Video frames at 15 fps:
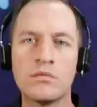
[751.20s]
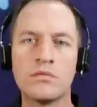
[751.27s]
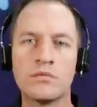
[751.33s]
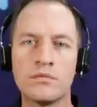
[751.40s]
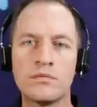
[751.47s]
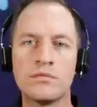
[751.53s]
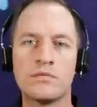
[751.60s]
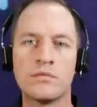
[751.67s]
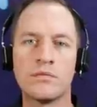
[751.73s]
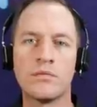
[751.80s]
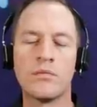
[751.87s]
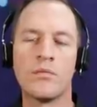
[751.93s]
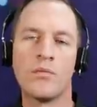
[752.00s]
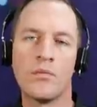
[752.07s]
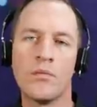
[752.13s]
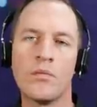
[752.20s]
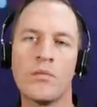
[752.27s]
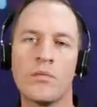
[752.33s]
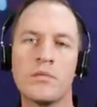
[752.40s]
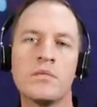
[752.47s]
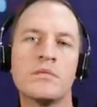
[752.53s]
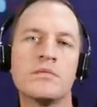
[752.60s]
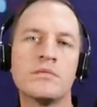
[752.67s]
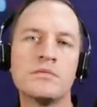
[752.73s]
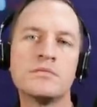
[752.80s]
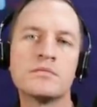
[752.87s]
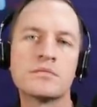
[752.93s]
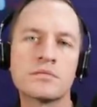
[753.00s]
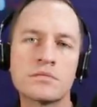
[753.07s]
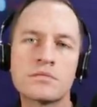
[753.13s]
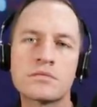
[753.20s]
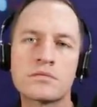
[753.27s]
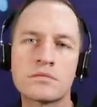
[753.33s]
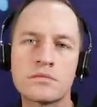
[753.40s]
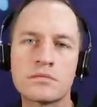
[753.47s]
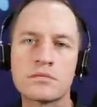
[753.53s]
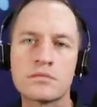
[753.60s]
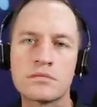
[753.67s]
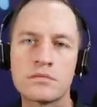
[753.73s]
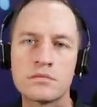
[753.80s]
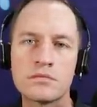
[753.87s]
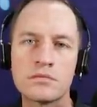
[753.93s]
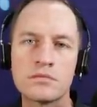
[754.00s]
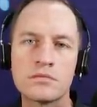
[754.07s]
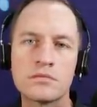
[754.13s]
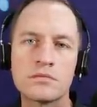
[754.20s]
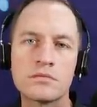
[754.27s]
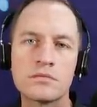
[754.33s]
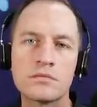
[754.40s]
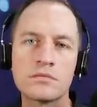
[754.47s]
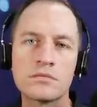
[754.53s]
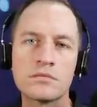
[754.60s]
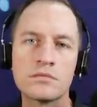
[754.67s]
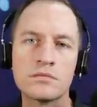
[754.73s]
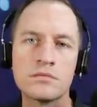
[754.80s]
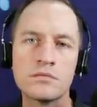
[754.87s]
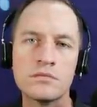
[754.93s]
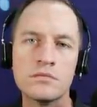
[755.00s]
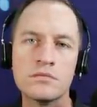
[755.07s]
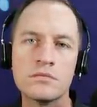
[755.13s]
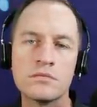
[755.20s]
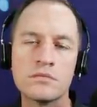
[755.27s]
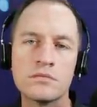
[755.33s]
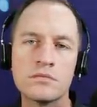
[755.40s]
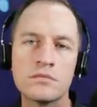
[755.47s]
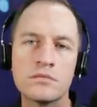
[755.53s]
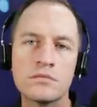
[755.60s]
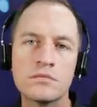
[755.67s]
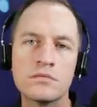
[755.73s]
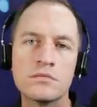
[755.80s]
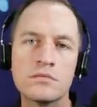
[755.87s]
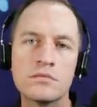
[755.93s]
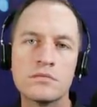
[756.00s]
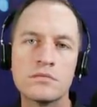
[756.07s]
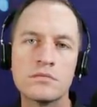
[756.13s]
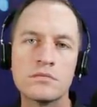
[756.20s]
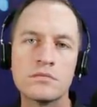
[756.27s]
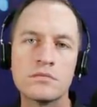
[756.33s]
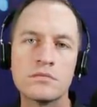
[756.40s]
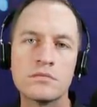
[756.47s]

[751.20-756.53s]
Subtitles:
(silent)